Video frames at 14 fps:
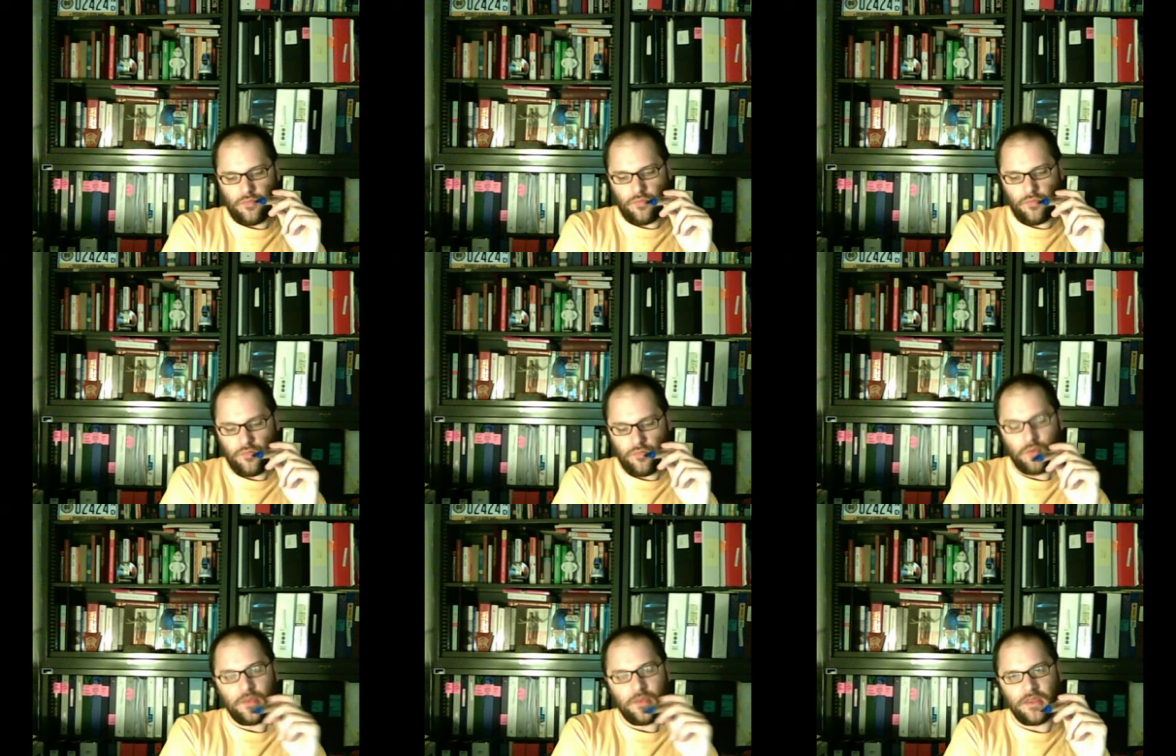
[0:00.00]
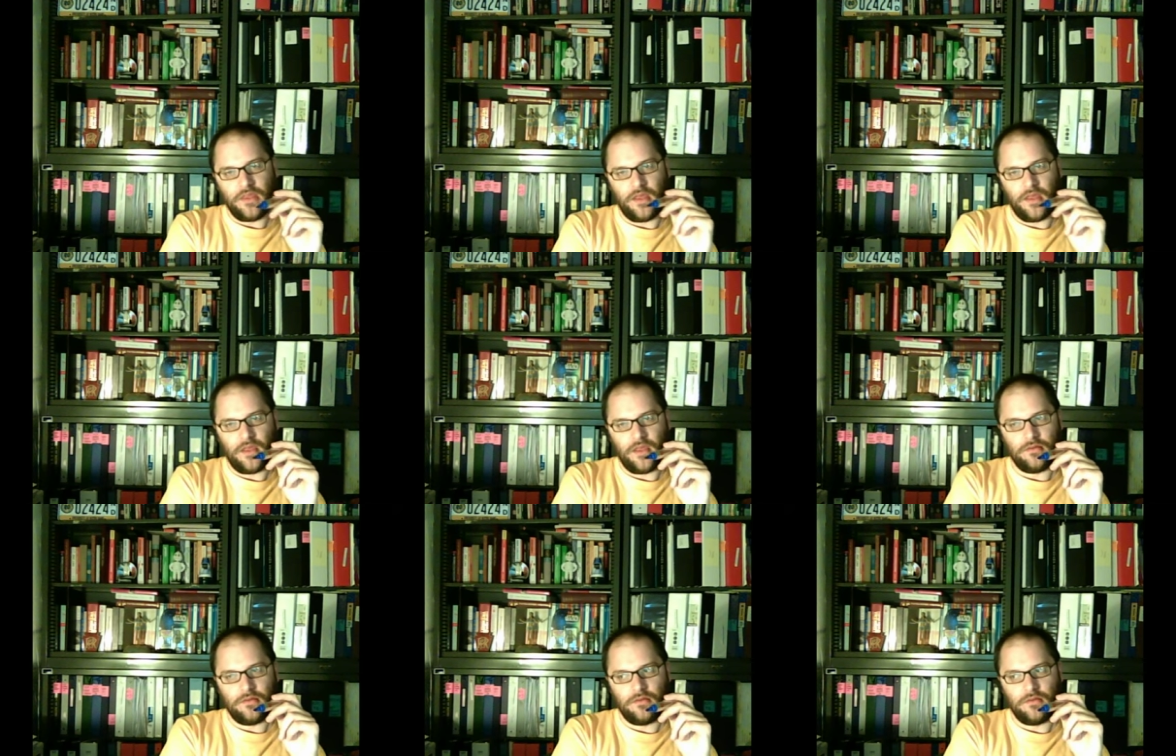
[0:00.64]
what we
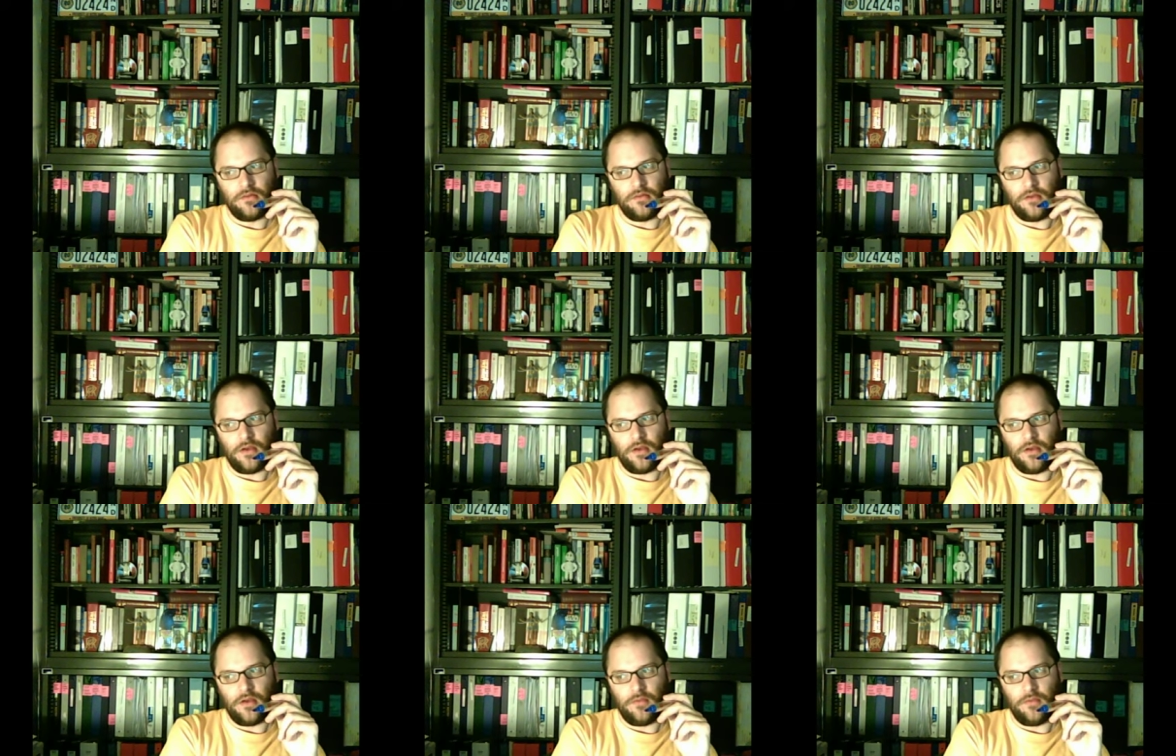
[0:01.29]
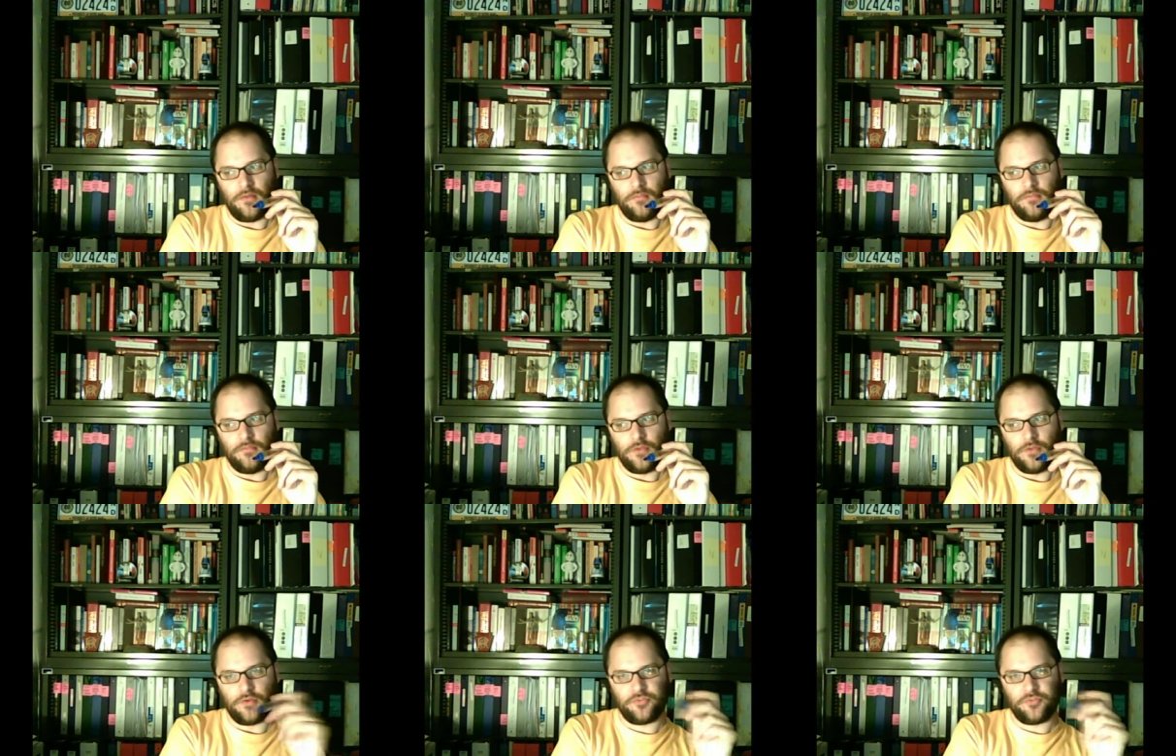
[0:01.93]
can,
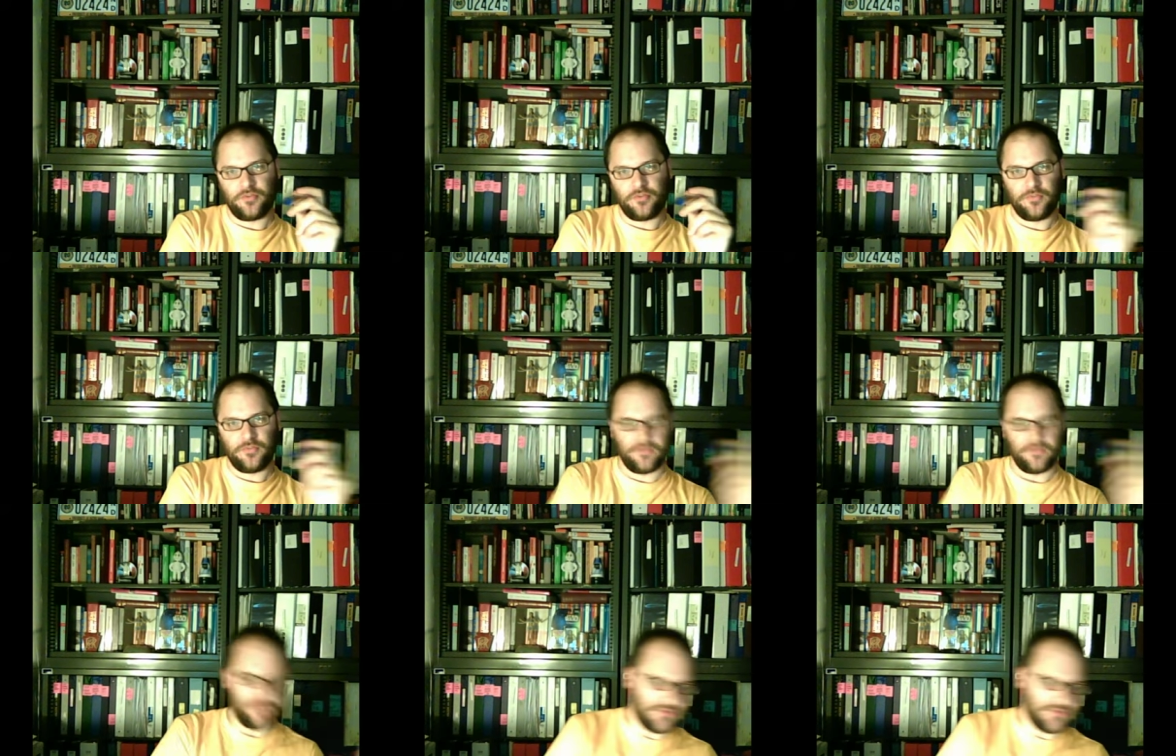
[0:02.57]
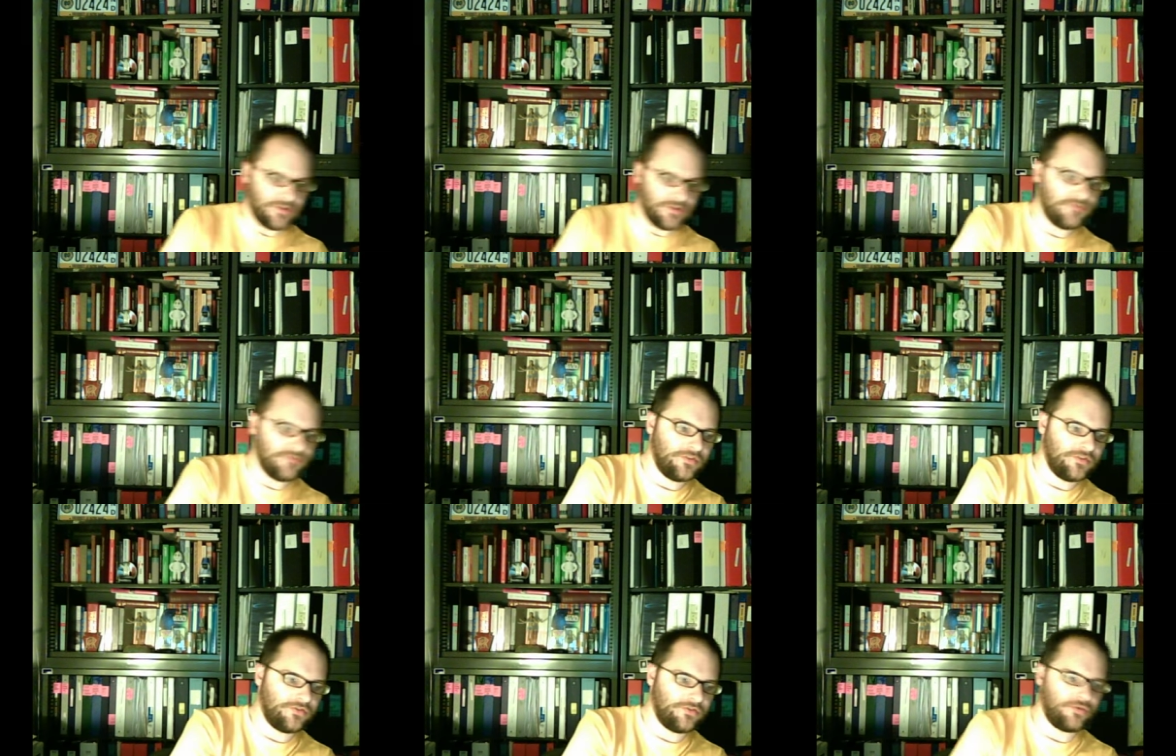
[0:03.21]
in terms of these
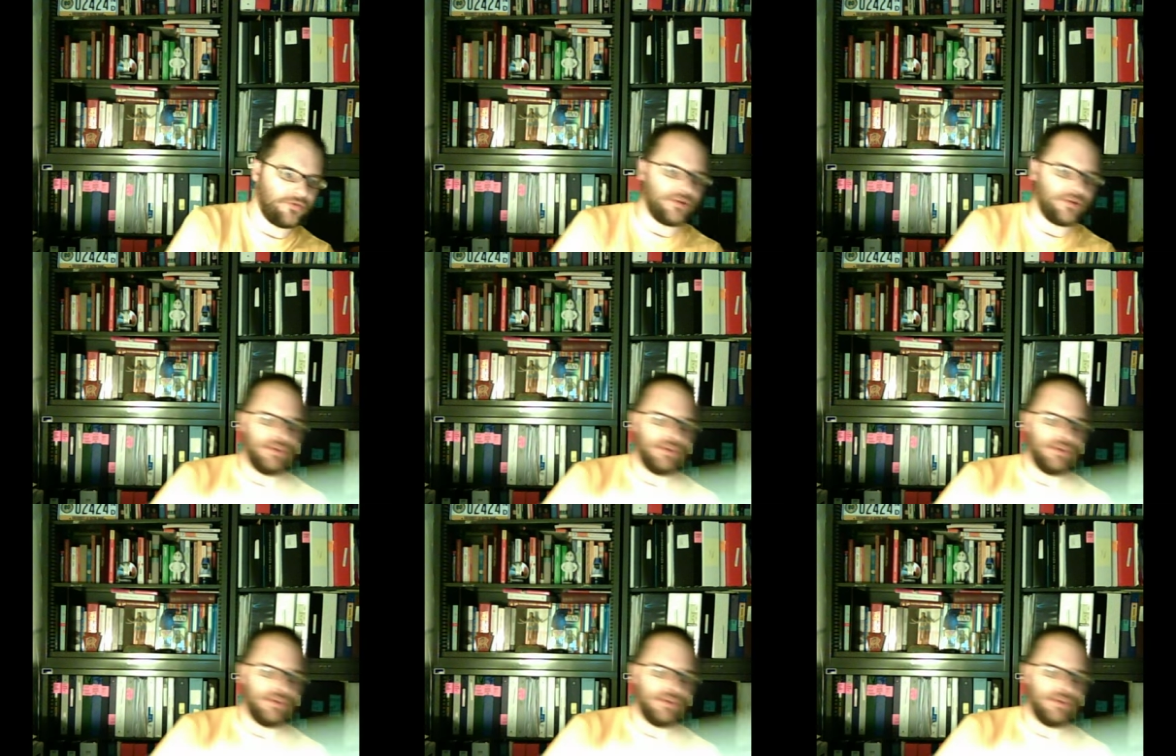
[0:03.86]
inventory